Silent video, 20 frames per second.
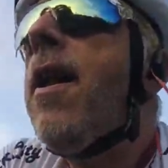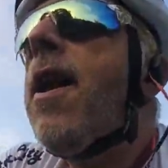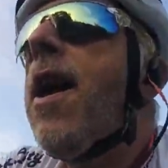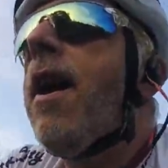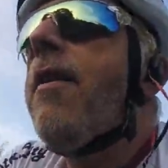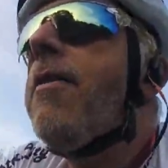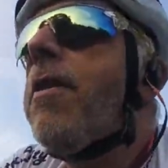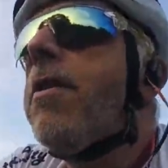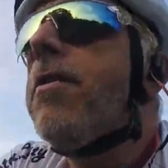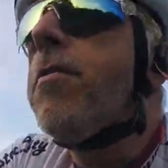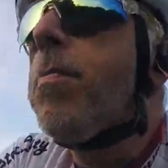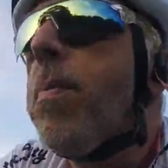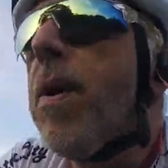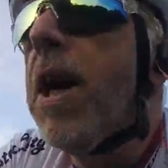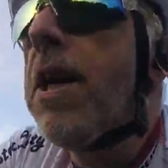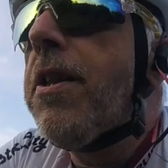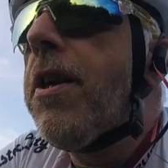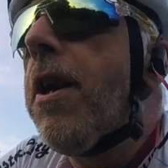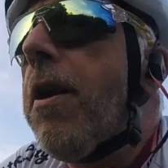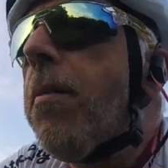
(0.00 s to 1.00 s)
everything's
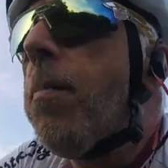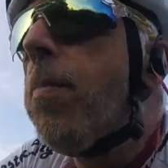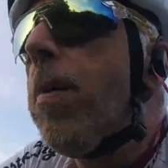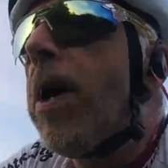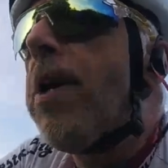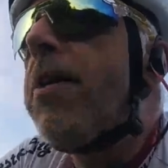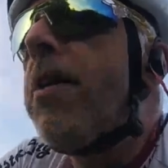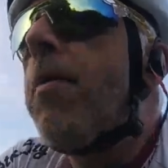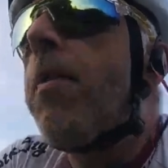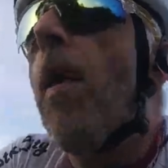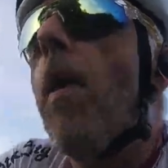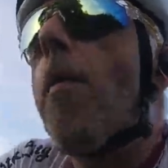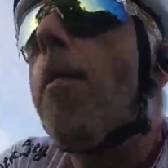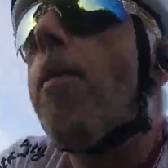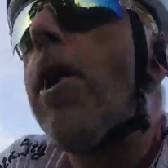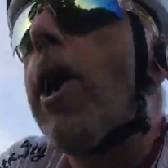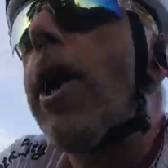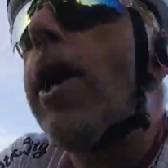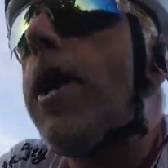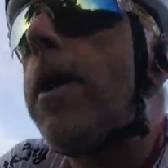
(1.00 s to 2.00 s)
brand new bottom
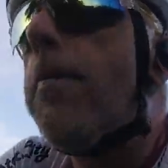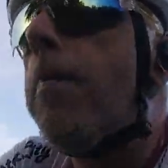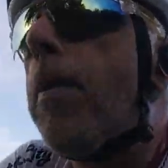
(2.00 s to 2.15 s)
bracket,